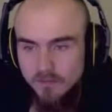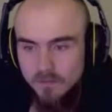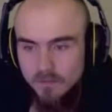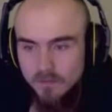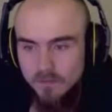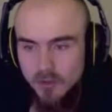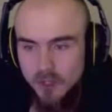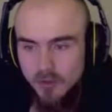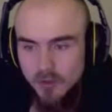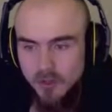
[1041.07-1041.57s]

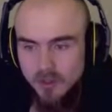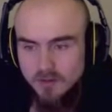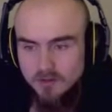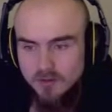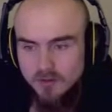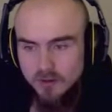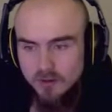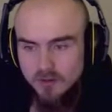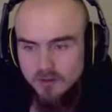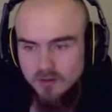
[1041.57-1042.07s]
Okay,
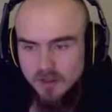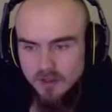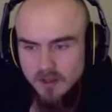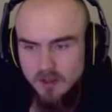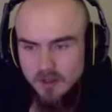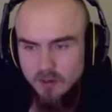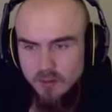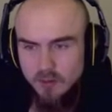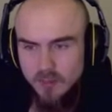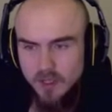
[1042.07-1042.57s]
so it looks like they
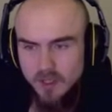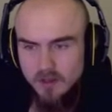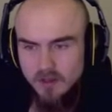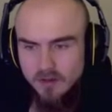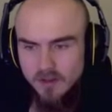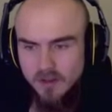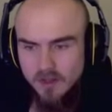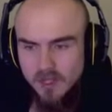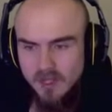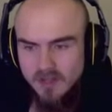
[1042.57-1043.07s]
do buy
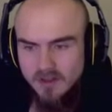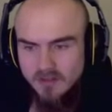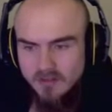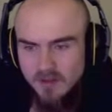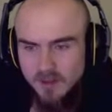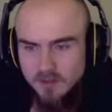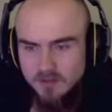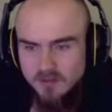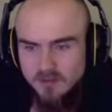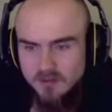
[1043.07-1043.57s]
the
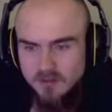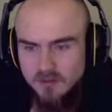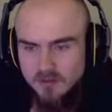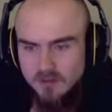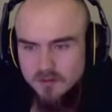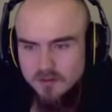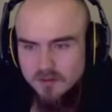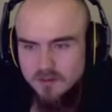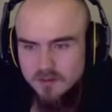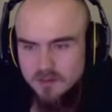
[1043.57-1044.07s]
antivenoms.
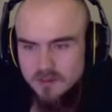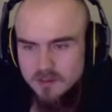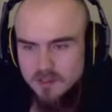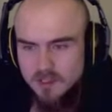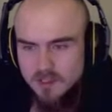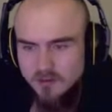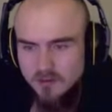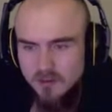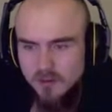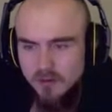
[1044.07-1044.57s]

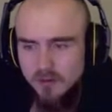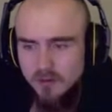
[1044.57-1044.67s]
That's good.